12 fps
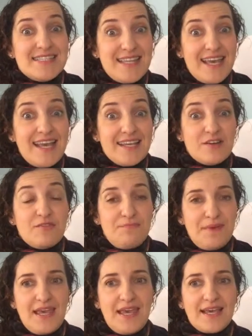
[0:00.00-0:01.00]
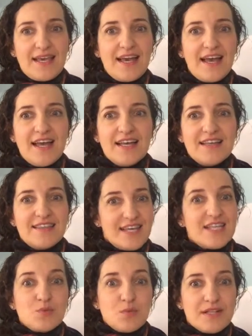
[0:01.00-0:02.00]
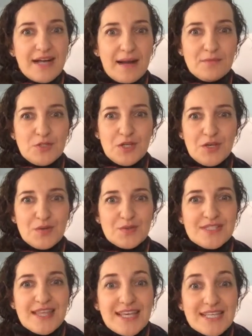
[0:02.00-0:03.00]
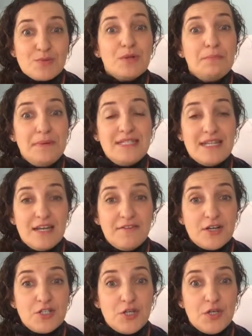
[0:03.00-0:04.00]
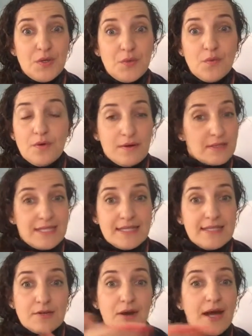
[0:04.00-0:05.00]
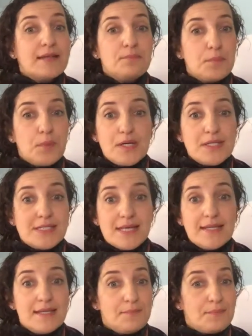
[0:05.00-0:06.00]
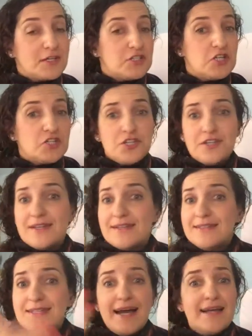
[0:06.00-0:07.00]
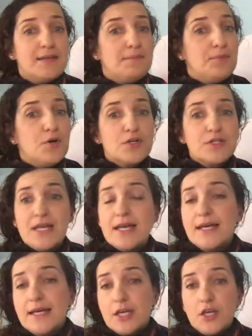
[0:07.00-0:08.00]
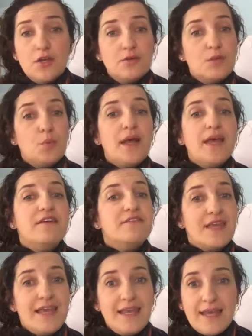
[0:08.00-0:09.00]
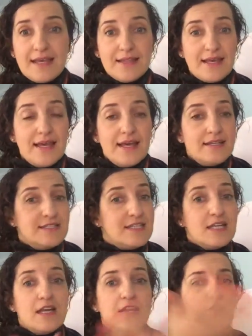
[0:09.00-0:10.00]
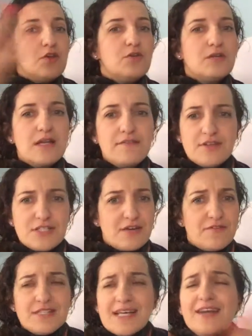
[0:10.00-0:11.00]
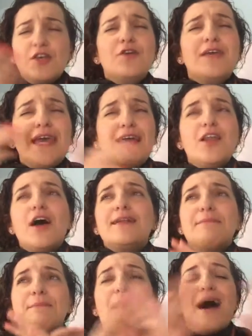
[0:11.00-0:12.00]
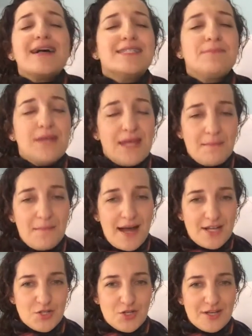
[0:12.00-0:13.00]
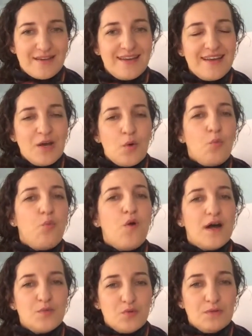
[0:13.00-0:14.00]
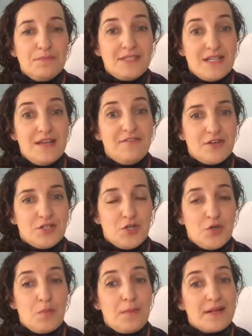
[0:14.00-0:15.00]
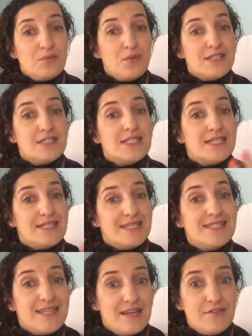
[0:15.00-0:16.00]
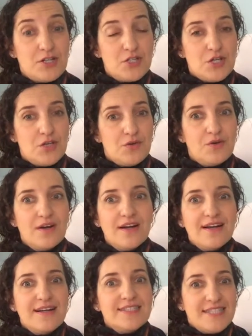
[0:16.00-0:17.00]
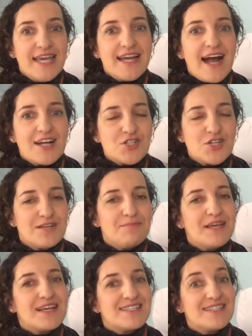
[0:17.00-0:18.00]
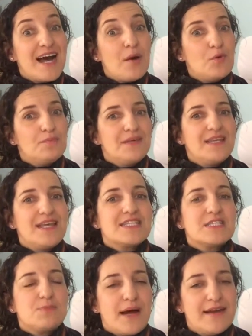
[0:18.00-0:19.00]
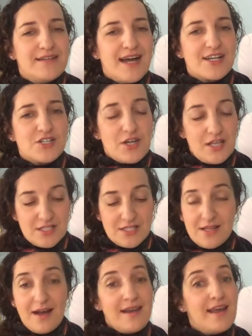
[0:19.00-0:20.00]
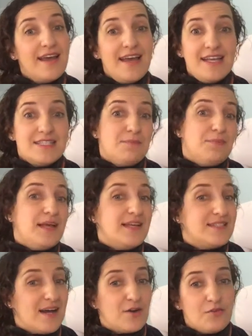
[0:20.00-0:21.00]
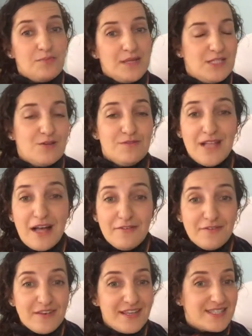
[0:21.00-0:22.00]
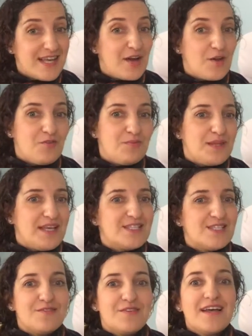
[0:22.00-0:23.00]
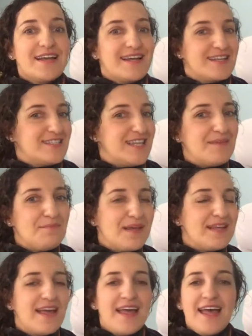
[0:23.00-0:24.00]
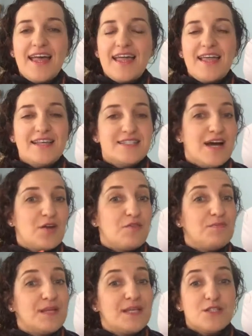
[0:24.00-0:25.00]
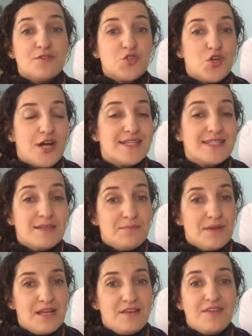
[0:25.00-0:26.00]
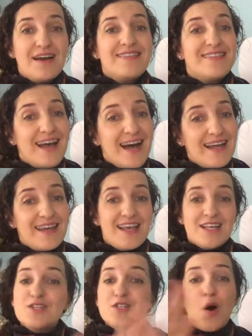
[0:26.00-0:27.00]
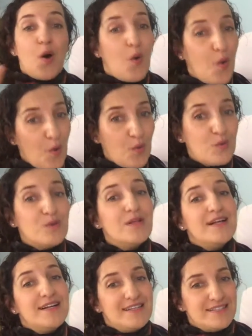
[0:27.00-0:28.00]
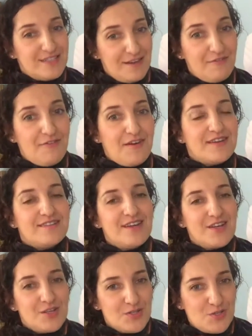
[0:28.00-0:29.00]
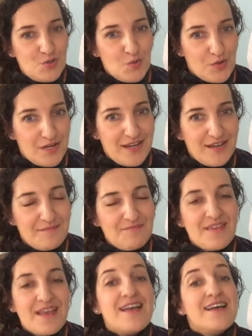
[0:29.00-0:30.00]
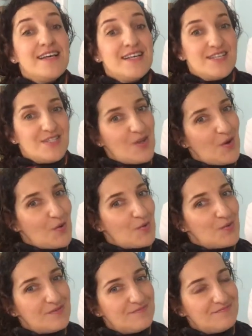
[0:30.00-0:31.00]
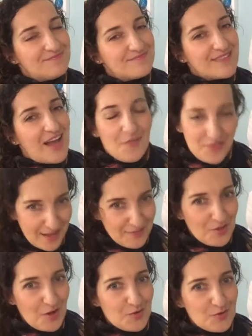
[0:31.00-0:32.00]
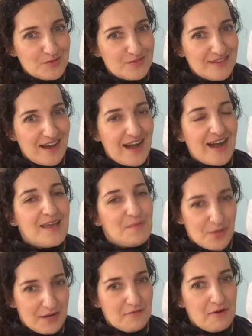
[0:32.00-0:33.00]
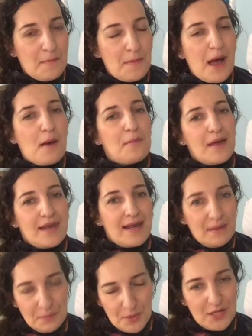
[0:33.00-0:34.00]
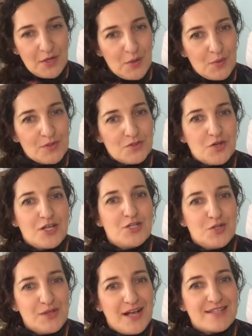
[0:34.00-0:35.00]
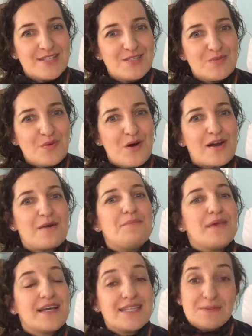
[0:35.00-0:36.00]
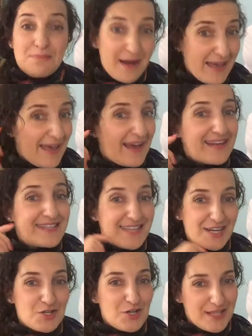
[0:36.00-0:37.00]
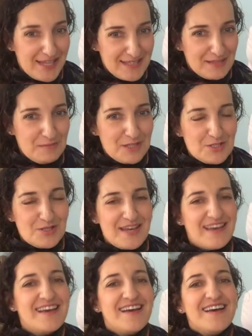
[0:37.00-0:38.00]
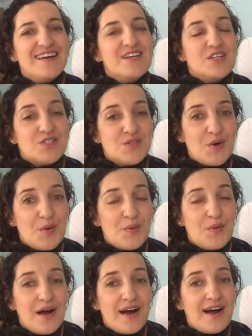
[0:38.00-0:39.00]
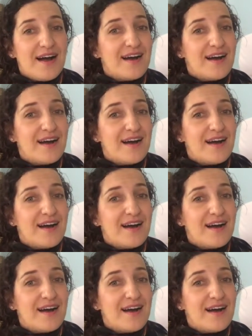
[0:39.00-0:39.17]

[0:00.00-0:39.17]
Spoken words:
state of being, things will come to you, things will be delivered to you, the right person, the practitioner, the diet, the book, the way of eating, the new delivery service. You cannot possibly imagine what will be delivered to you. But once it is delivered to you, take action, because that will be the inspired action. It's out of place of love. It's out of place of contentment. It's out of place of trust and belief. And that is a whole different story. So on that note, I am going to wrap up, and I'm going to go and drink 2 glasses of water because my head is actually killing me today. So